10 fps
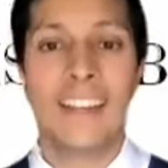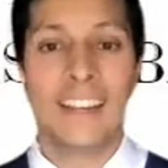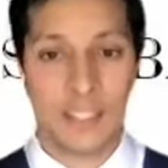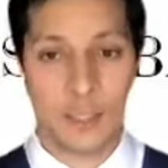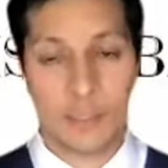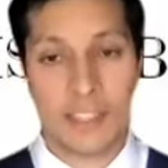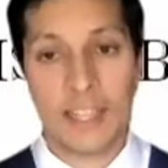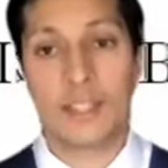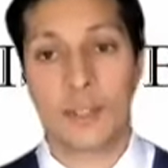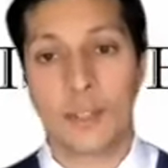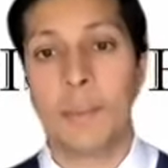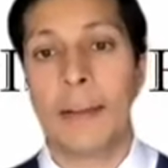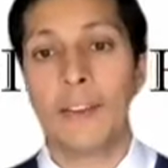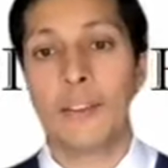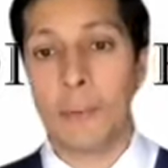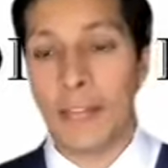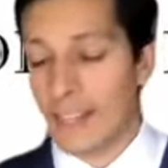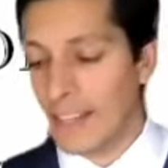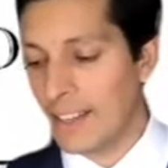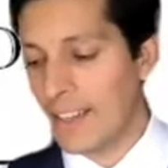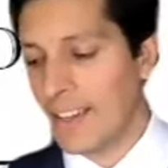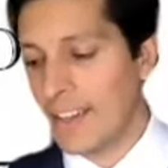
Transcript: a substantial amount of money.